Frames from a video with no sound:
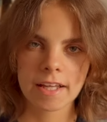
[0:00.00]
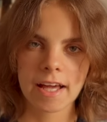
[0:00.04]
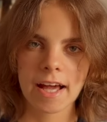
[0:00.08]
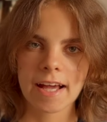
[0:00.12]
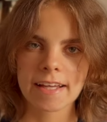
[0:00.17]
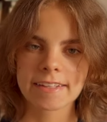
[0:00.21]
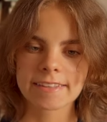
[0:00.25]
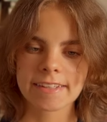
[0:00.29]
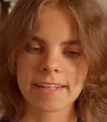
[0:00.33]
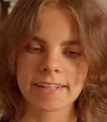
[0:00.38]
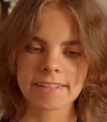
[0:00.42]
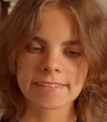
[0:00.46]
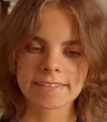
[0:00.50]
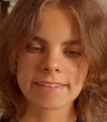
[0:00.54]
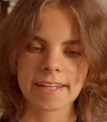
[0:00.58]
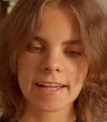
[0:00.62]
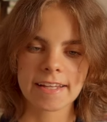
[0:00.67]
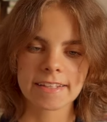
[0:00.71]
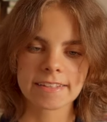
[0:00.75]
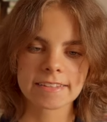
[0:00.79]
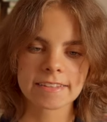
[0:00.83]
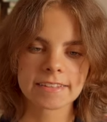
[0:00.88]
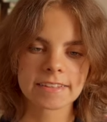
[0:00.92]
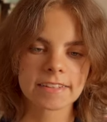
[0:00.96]
as I
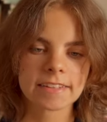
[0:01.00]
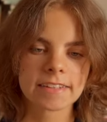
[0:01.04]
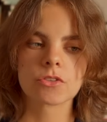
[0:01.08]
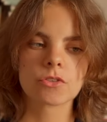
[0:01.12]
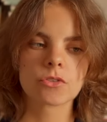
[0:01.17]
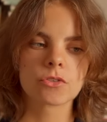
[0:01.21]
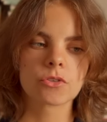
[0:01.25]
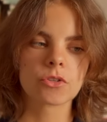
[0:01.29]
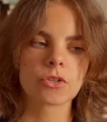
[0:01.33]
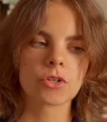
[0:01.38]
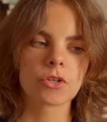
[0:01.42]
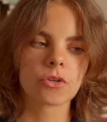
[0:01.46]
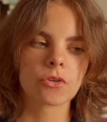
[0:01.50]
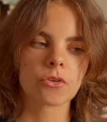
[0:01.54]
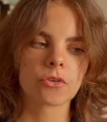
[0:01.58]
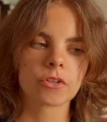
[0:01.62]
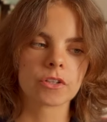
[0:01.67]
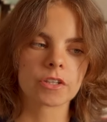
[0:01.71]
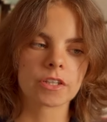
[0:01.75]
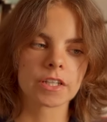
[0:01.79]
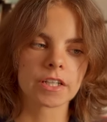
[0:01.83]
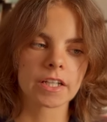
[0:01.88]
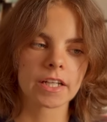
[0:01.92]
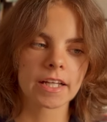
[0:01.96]
said, to
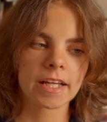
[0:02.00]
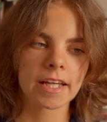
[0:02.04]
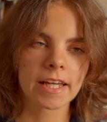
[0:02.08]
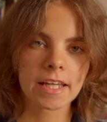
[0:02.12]
your